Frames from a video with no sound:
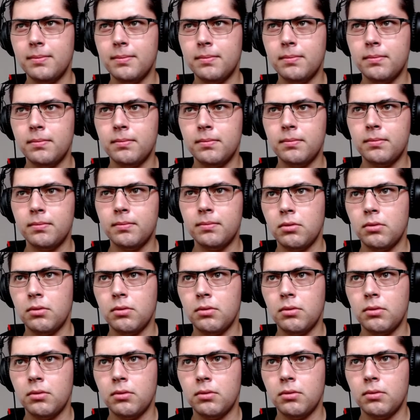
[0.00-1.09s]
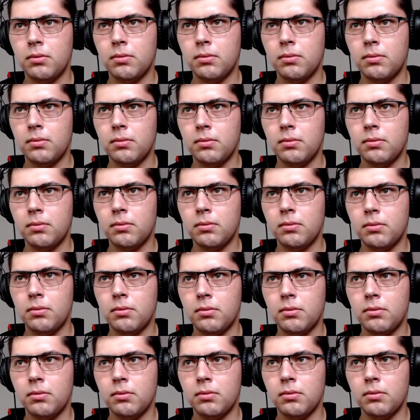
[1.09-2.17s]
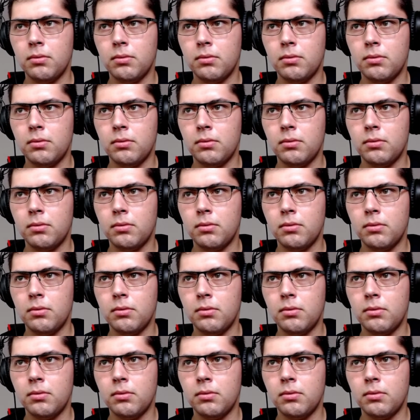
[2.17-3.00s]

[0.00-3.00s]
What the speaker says: [no speech]